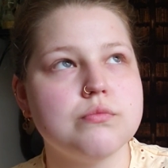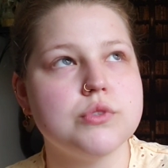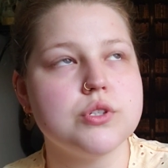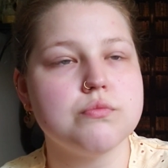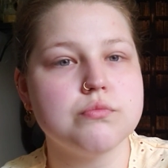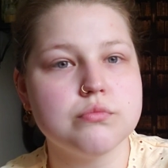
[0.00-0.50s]

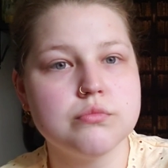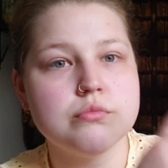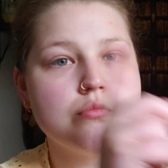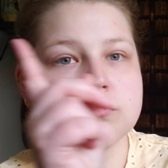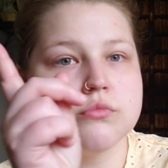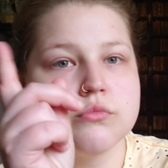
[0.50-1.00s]
to
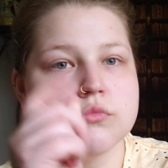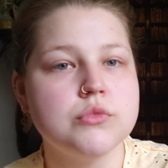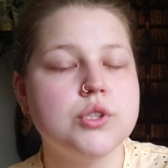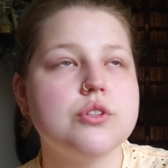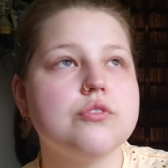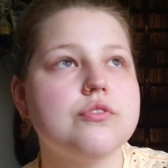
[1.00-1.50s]

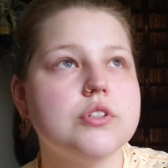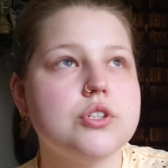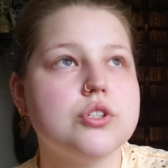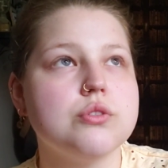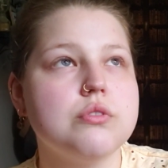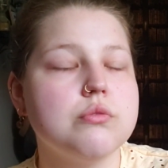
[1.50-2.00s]
finish
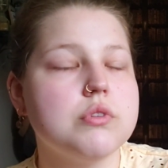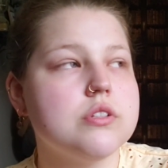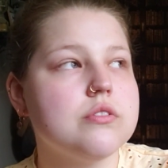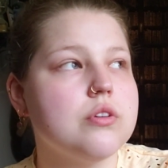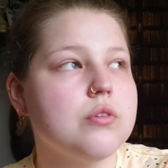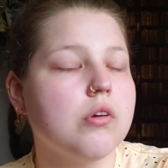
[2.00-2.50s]
doing what it's
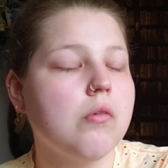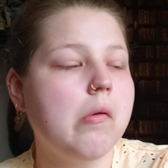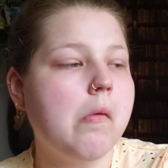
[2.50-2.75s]
doing.